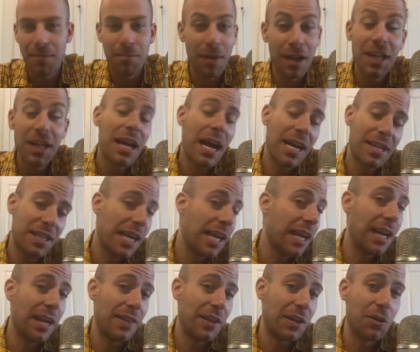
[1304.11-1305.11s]
But he can
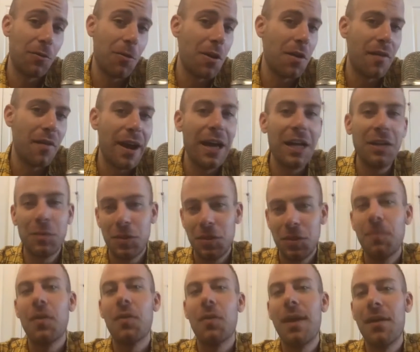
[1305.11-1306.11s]
get the coronavirus, which
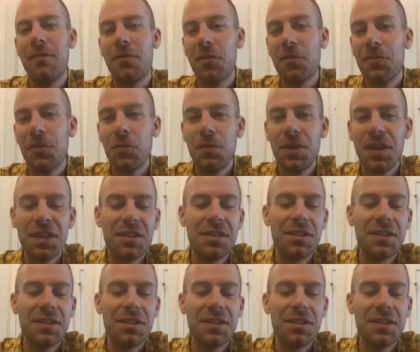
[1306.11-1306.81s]
will put him out for a few weeks.